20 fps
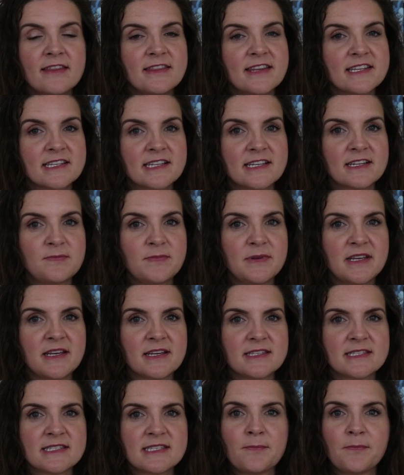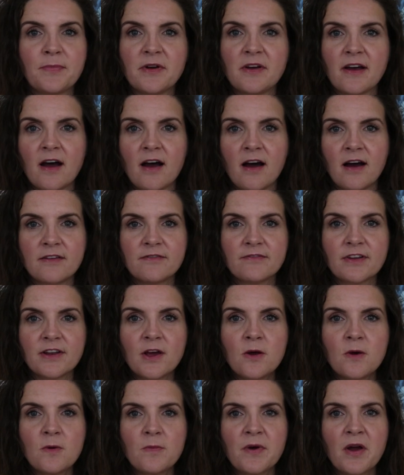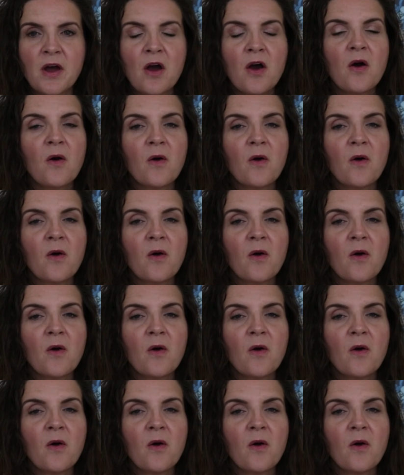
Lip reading: This could be a simple envelope,